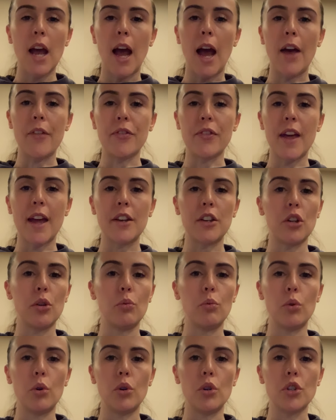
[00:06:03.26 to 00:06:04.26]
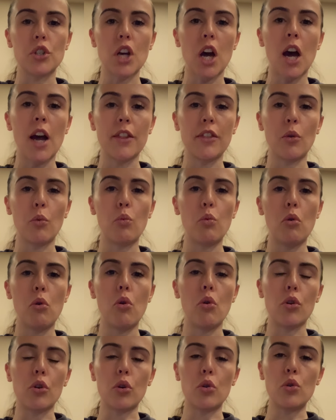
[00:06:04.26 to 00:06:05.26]
and then you would either
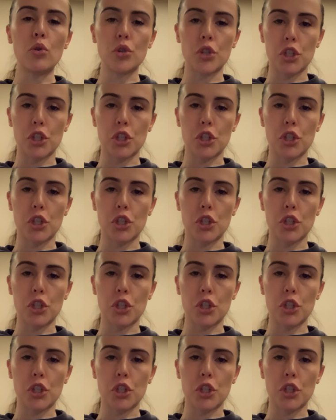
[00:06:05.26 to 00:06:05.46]
walk or